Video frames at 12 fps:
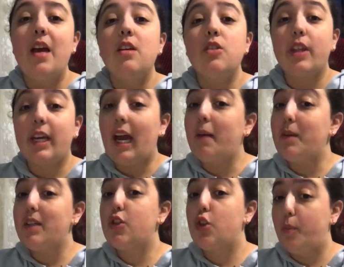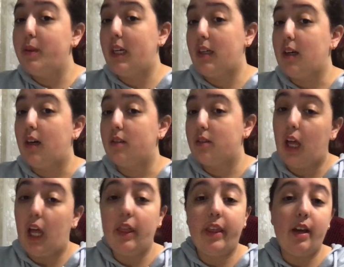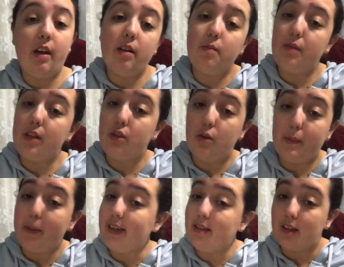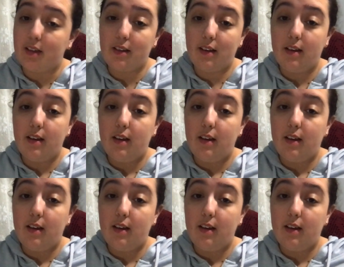So they can be super detailed and they can be super basic.